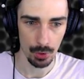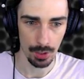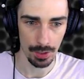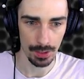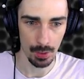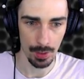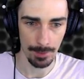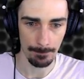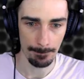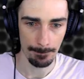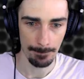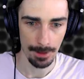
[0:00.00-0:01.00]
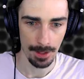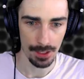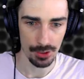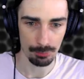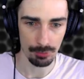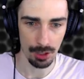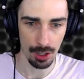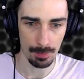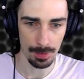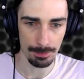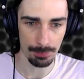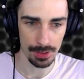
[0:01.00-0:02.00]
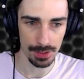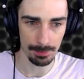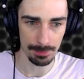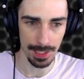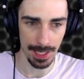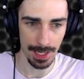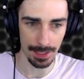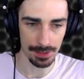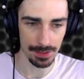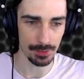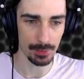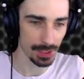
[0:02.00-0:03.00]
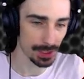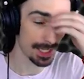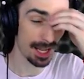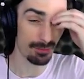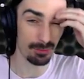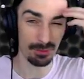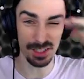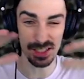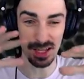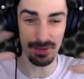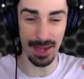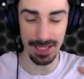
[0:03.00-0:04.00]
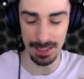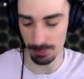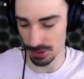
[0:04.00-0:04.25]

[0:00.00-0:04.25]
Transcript: Alright, you know what? I should probably put some guides. This one doesn't have any